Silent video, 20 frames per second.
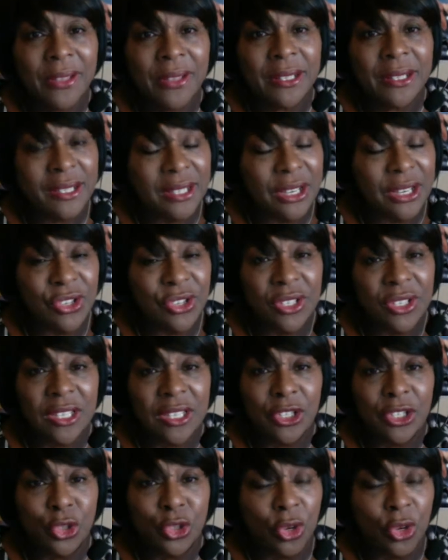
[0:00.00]
the decisions
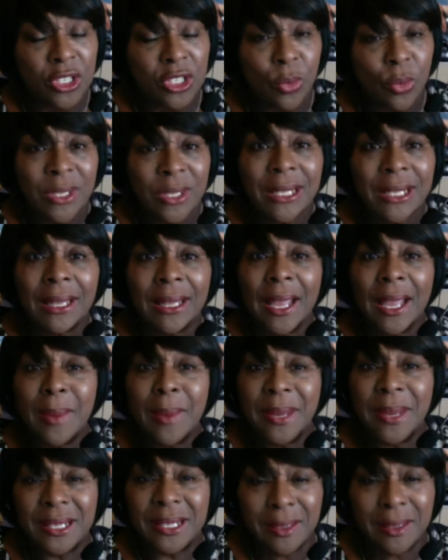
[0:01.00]
that Georgia was
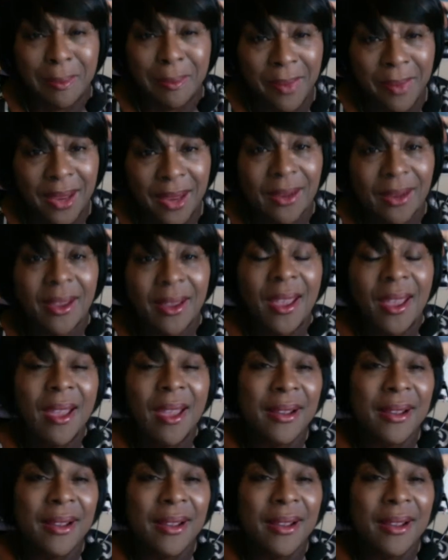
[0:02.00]
claiming to make